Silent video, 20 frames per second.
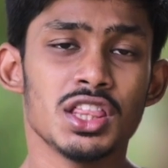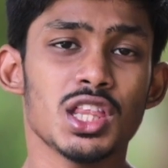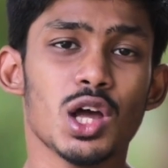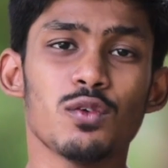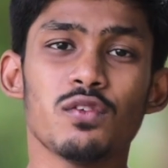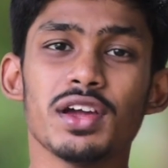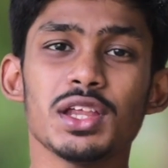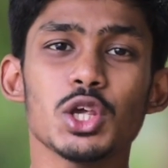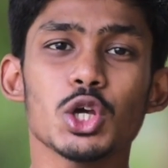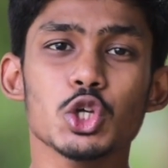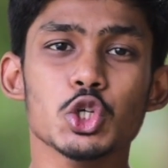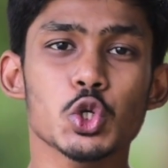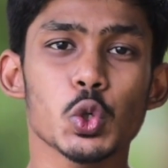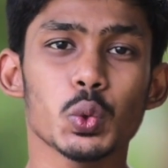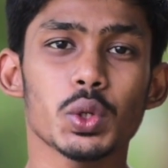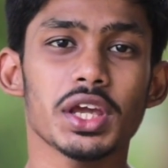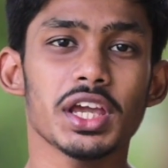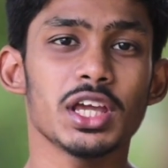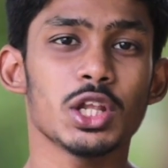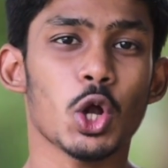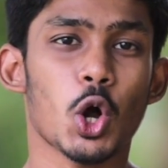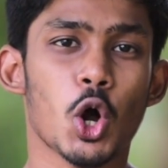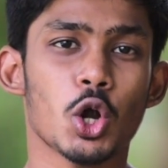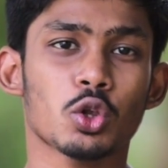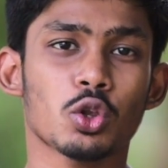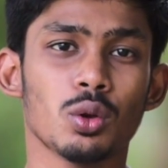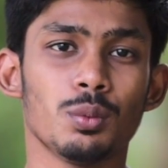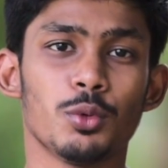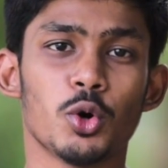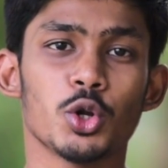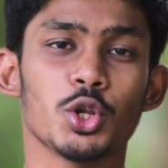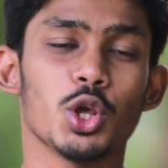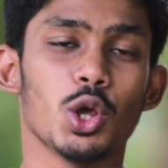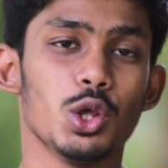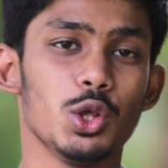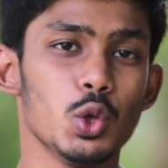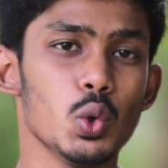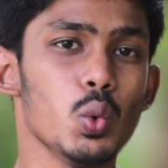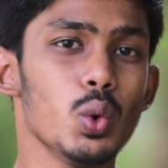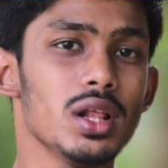Now, when you're shooting in auto mode,
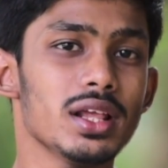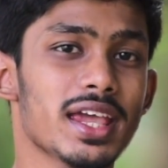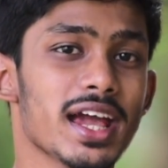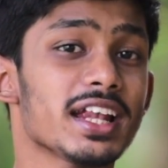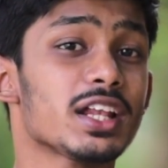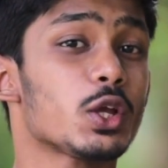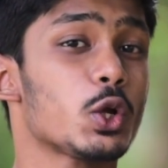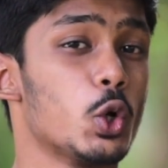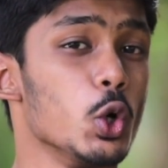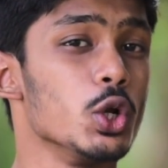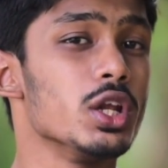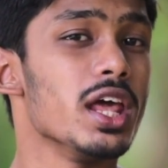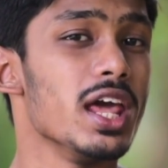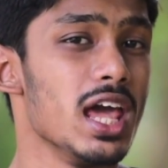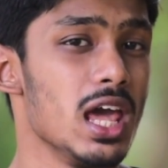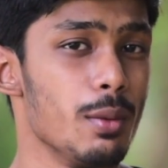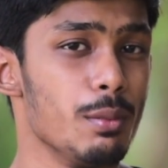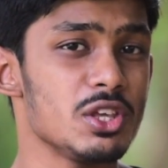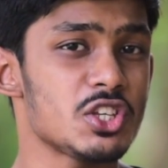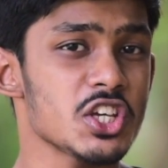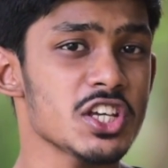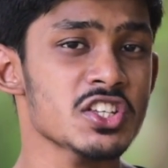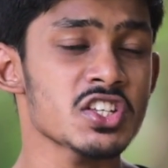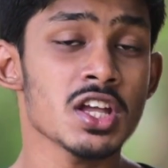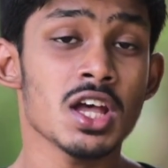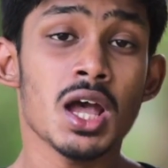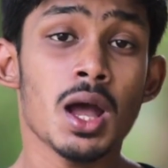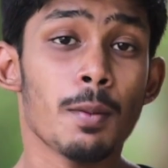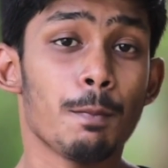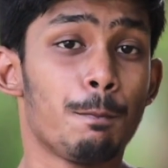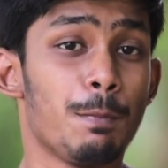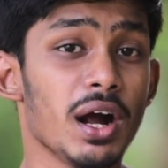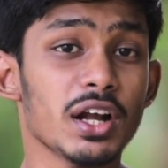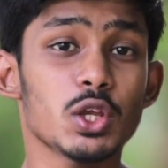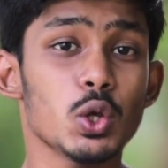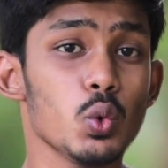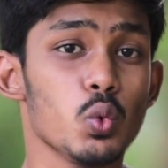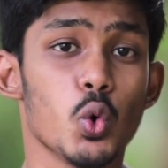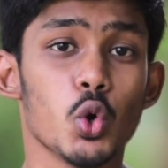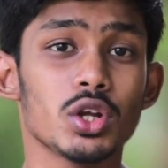you will get good images,
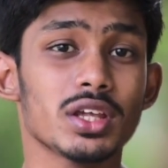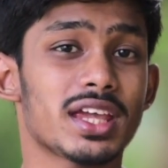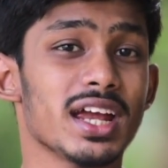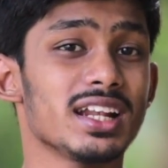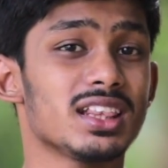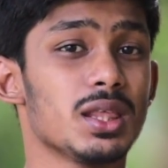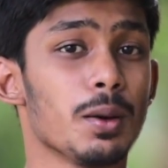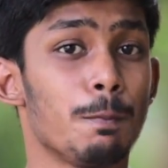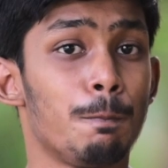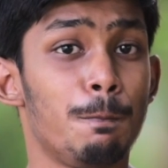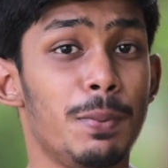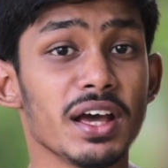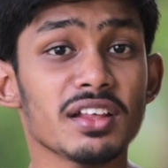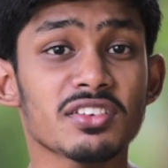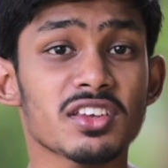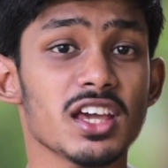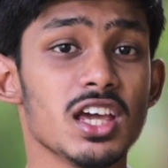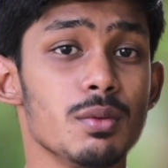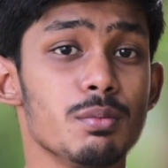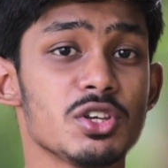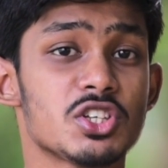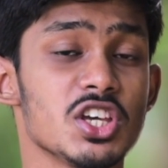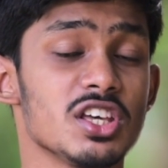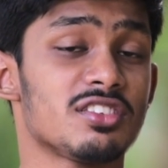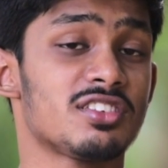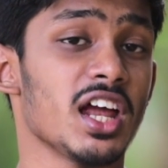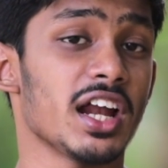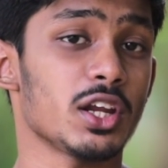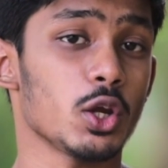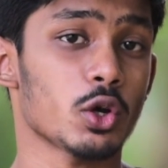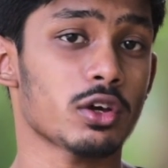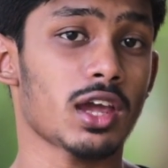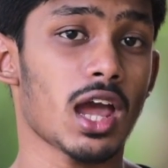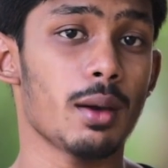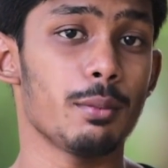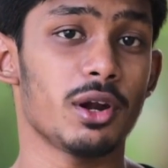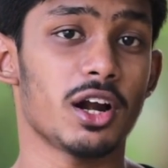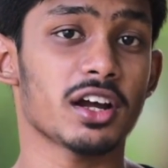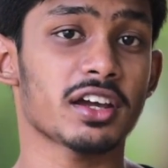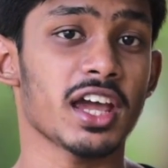but you won't get the best images that your
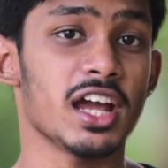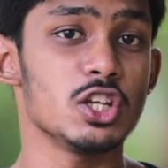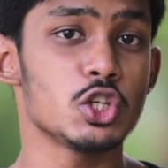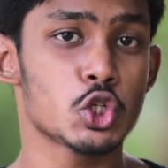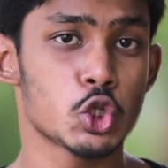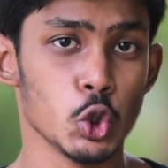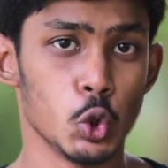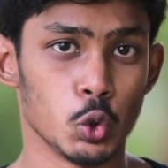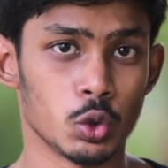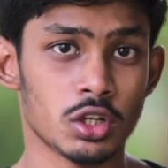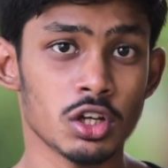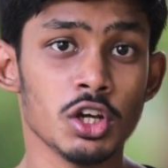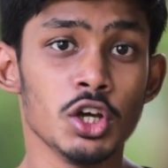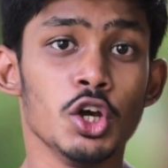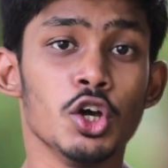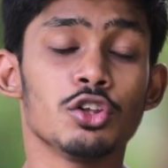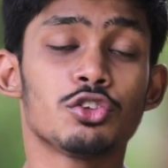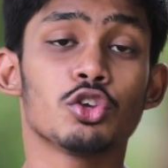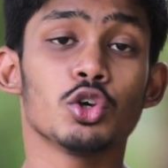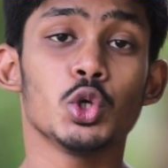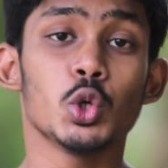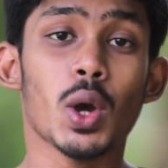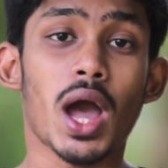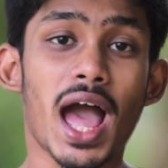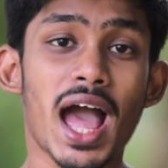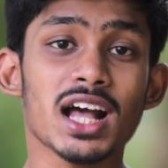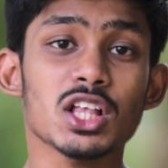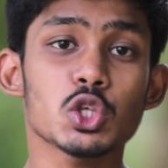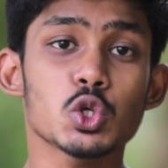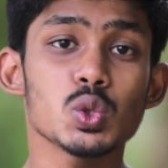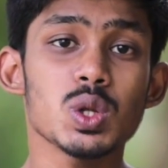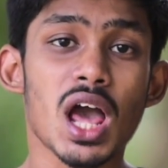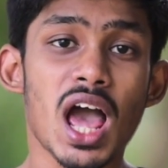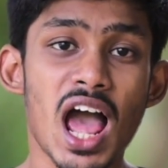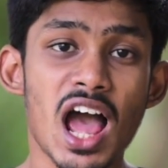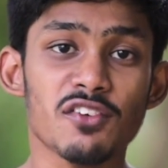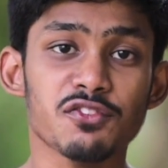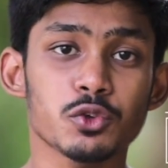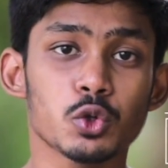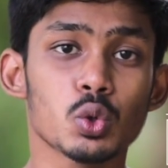camera can shoot. So you actually
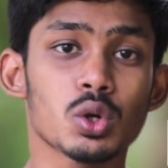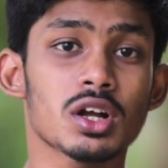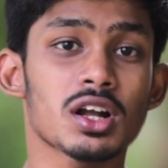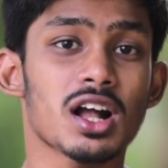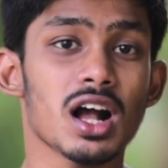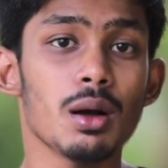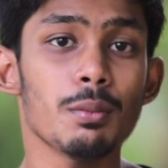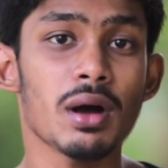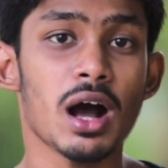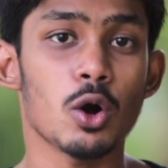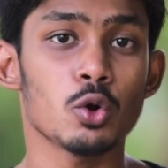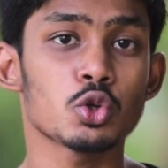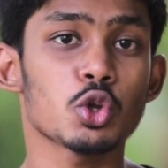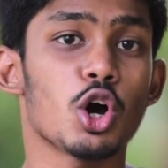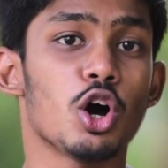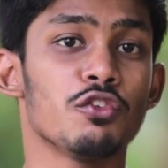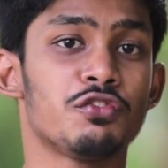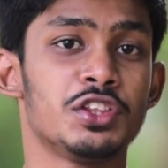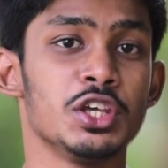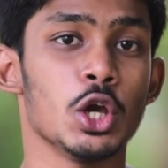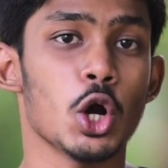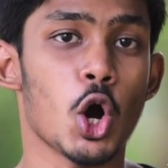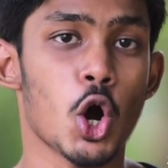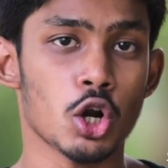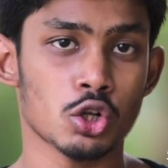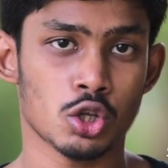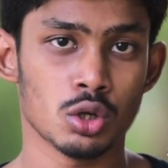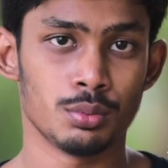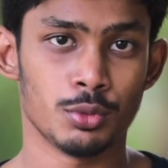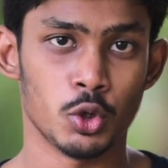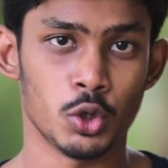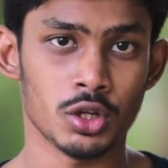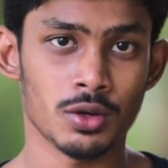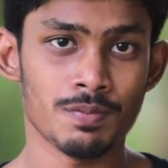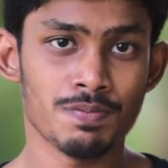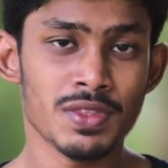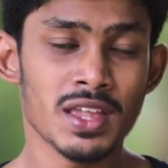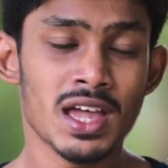have to come out of the auto mode.